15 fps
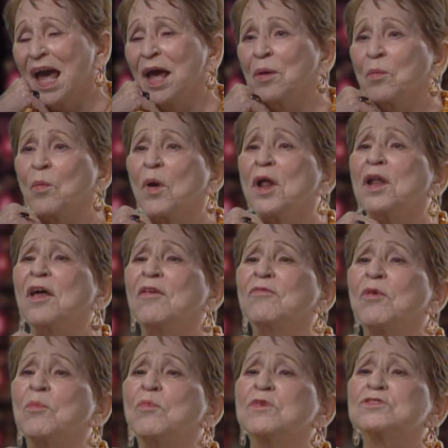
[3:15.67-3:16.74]
And one of
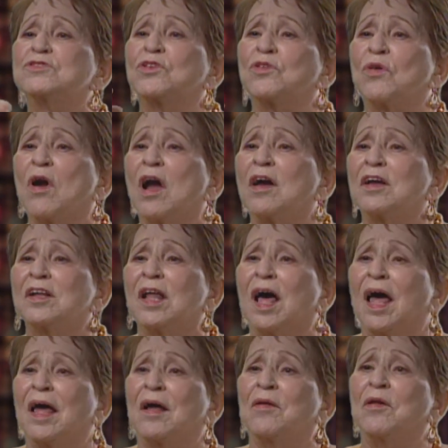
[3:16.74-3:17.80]
them was a
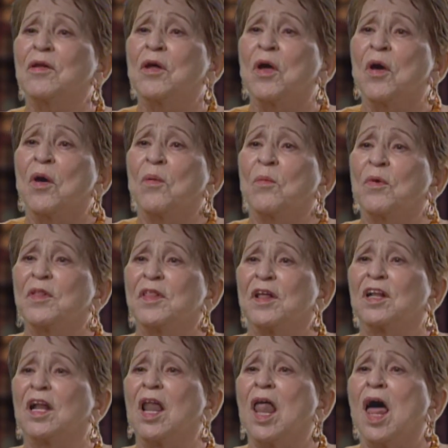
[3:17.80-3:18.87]
crocodile with
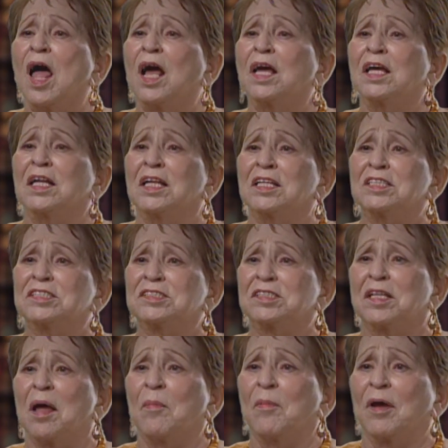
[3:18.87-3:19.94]
a clock in its
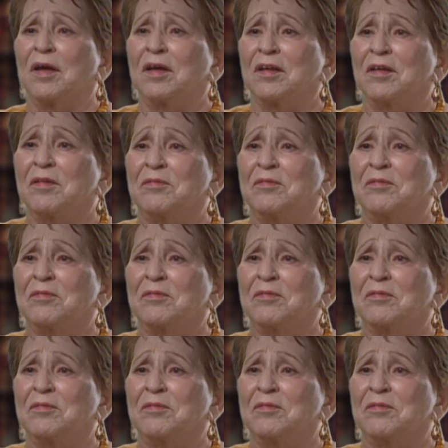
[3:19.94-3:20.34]
stomach.